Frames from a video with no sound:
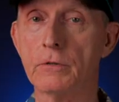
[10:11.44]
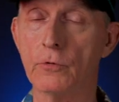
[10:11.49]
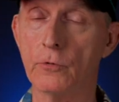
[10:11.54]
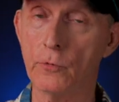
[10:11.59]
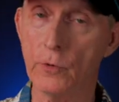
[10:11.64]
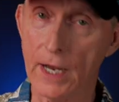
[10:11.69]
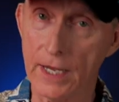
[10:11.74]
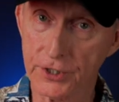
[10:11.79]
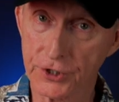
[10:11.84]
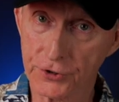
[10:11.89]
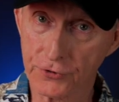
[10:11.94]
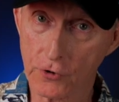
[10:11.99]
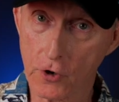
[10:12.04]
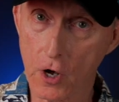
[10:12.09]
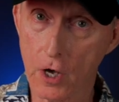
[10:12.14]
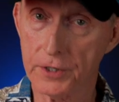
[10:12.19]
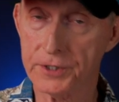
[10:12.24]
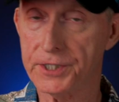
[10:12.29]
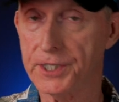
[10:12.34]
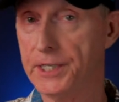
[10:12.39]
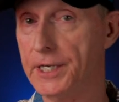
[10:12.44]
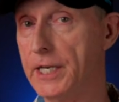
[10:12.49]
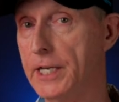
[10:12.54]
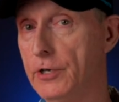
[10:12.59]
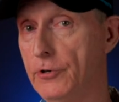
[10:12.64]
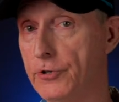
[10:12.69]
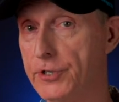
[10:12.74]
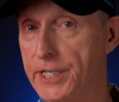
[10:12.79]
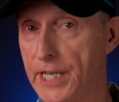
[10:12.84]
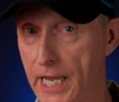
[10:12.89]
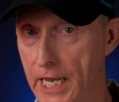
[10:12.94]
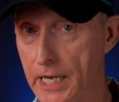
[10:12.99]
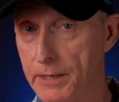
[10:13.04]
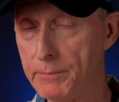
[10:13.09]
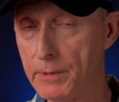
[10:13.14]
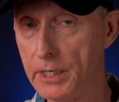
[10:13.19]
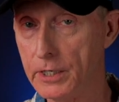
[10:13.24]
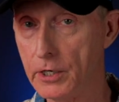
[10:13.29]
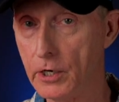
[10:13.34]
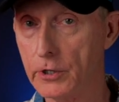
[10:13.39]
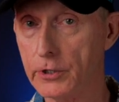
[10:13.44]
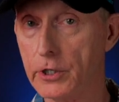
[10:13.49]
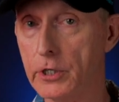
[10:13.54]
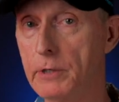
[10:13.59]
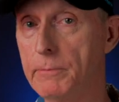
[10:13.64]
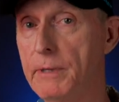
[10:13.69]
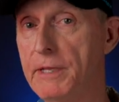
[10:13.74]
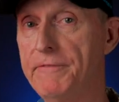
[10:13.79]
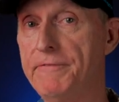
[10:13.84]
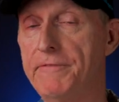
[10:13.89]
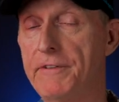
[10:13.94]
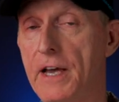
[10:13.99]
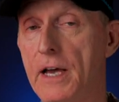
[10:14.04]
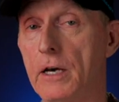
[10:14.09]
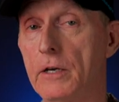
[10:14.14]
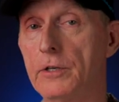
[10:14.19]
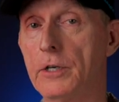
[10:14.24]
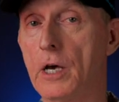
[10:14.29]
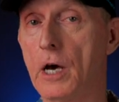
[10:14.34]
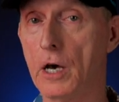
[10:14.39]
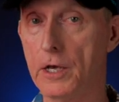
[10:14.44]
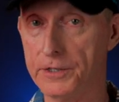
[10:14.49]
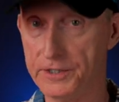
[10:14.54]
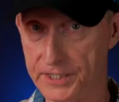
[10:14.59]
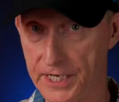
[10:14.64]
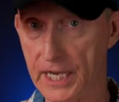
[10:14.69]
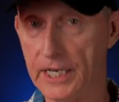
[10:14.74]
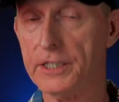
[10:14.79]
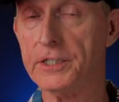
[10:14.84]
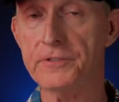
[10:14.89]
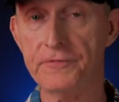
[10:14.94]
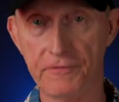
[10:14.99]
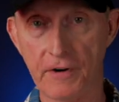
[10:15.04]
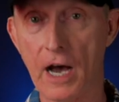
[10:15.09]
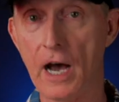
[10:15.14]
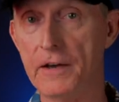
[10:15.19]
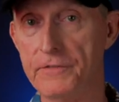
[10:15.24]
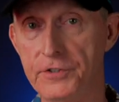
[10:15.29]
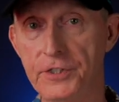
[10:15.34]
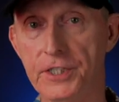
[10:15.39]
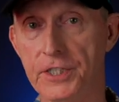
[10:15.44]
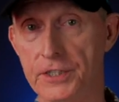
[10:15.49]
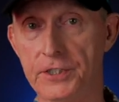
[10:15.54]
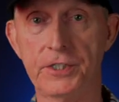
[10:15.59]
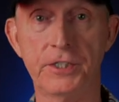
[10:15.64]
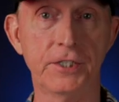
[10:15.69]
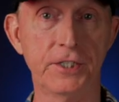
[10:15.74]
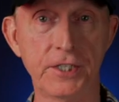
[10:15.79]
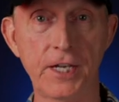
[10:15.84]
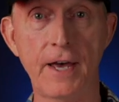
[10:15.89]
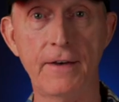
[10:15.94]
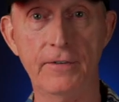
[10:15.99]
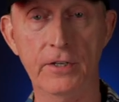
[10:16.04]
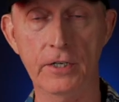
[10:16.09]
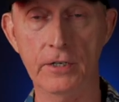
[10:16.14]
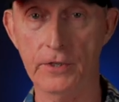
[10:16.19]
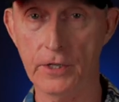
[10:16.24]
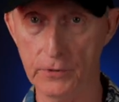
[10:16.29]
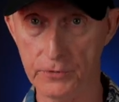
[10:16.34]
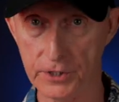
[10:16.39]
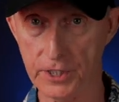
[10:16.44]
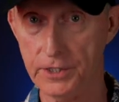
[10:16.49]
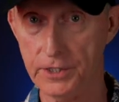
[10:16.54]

restaurants, and entertainment are going to be found on decks 5, 6, and 7, those